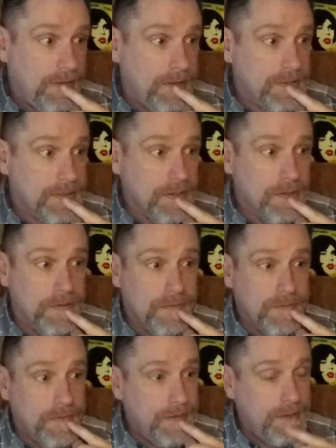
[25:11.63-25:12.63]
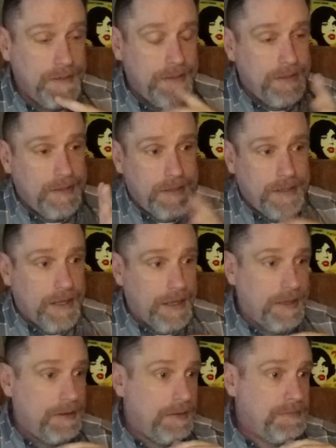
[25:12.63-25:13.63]
So,
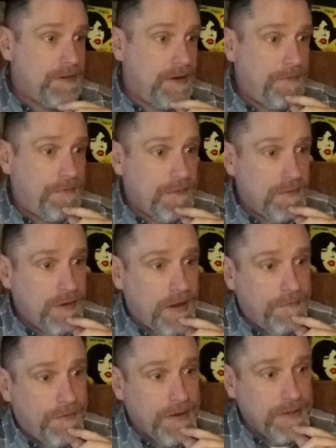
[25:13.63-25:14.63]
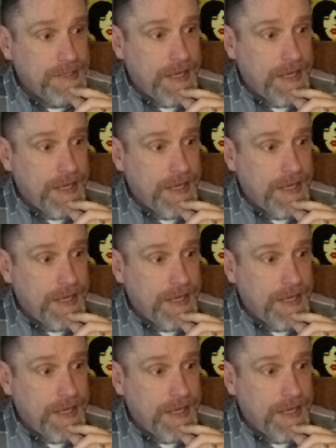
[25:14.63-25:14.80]
I'm sorry for going off on a